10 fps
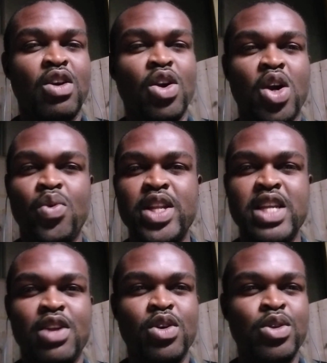or when
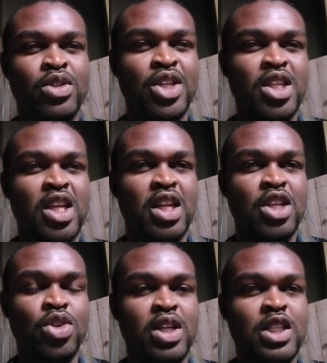they are not trading
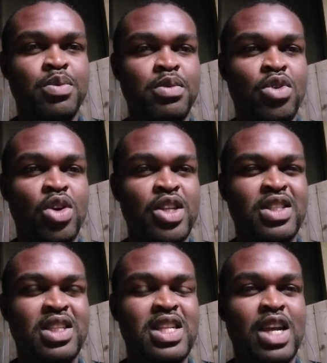in each other's
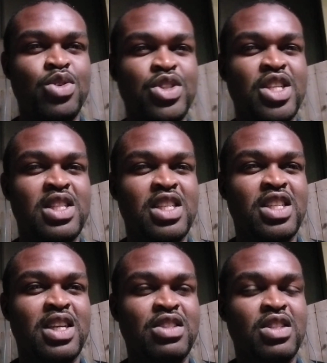currency. They are using
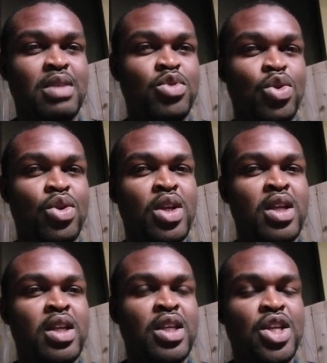digital system to
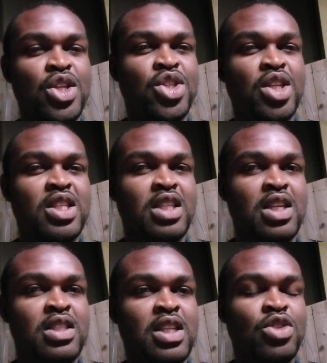initiate their
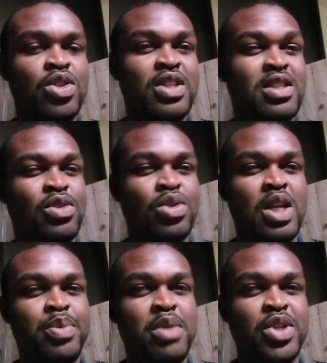transactions and settle
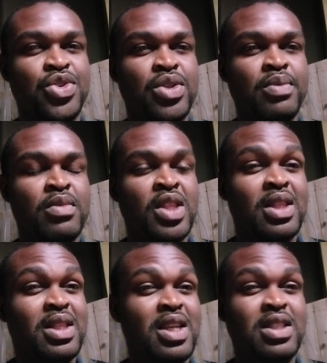their payments.
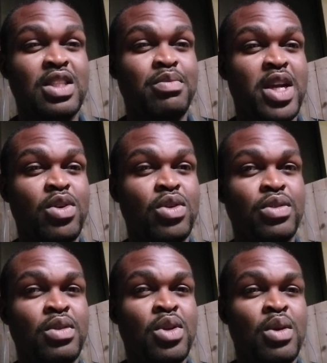That is my
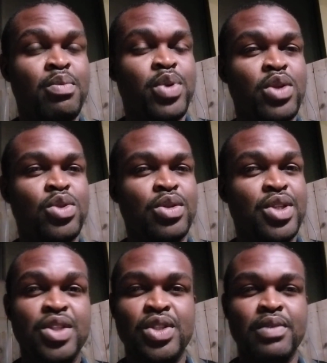own point on
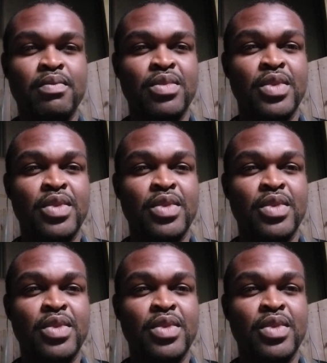this.